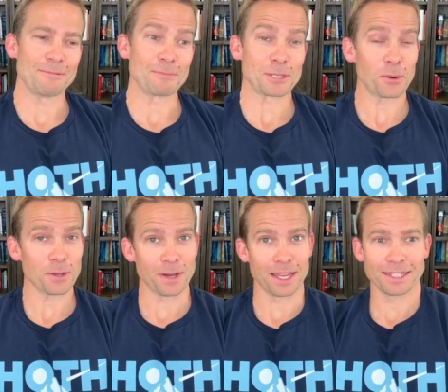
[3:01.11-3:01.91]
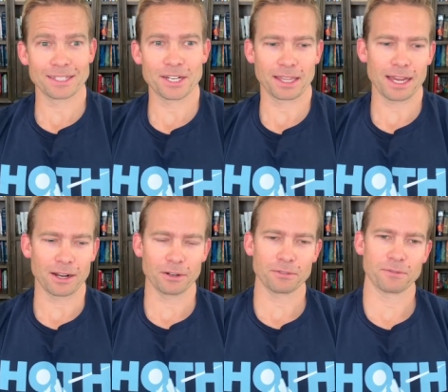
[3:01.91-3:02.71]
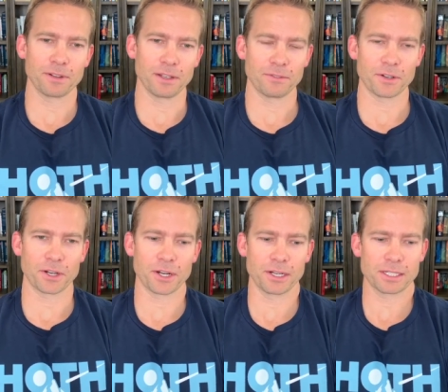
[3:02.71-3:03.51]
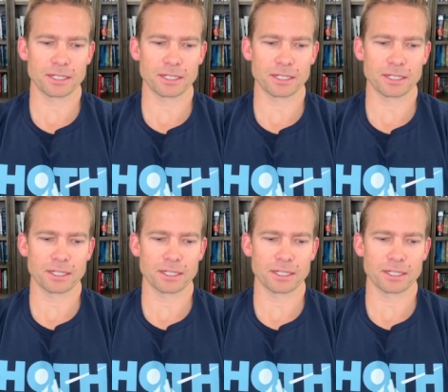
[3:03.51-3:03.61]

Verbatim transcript: So anyway, check that out if you're curious